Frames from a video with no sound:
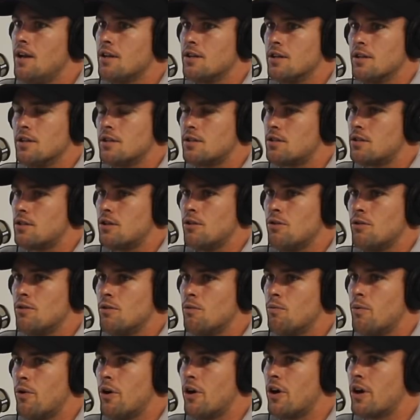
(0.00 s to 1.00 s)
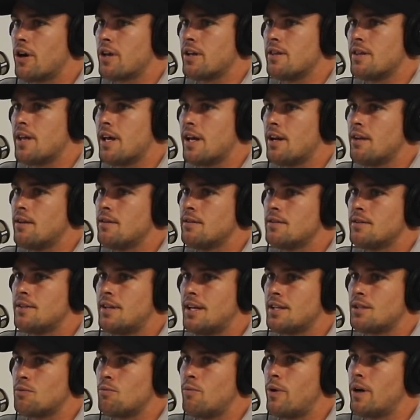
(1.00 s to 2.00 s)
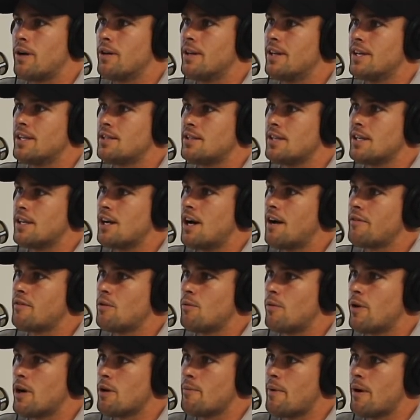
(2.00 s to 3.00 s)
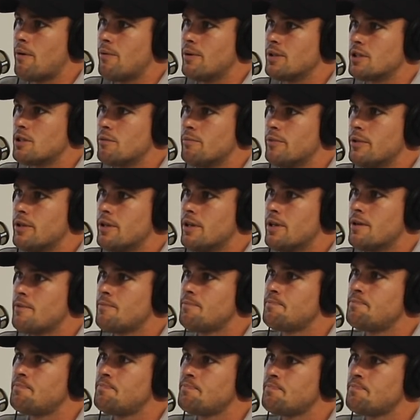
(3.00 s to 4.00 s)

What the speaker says: just do the work, and then that's one less thing I have to worry about once I'm in there.